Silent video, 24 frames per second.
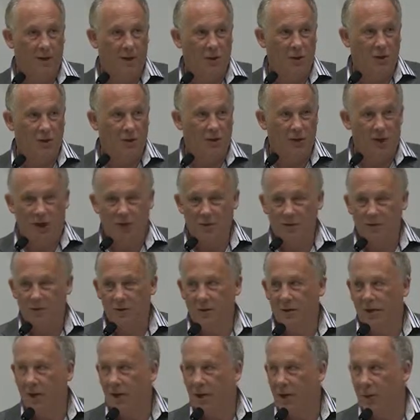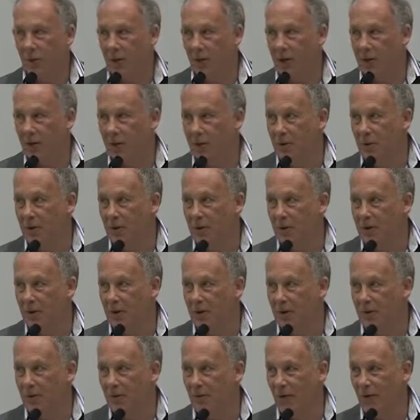And on that, I will end.
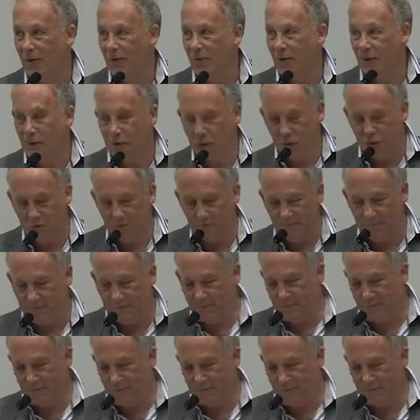Thank you very much.